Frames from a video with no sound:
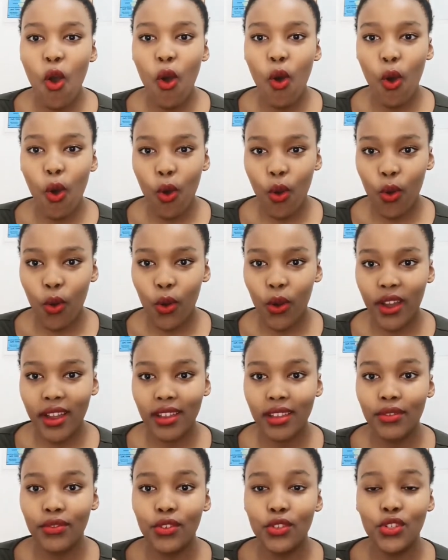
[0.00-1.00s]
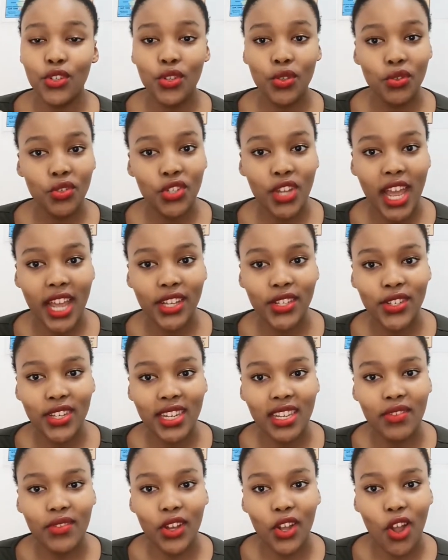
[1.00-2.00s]
Or if you're too shy to
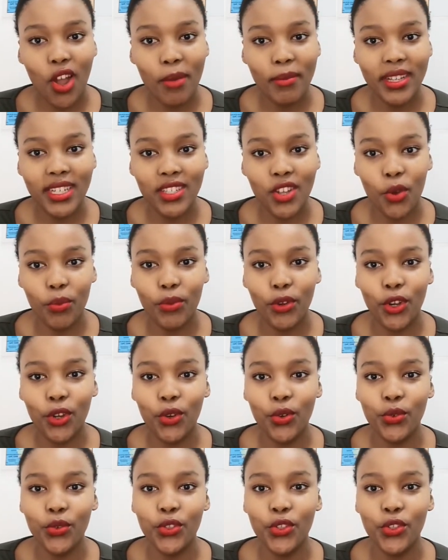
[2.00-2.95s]
leave a comment down below,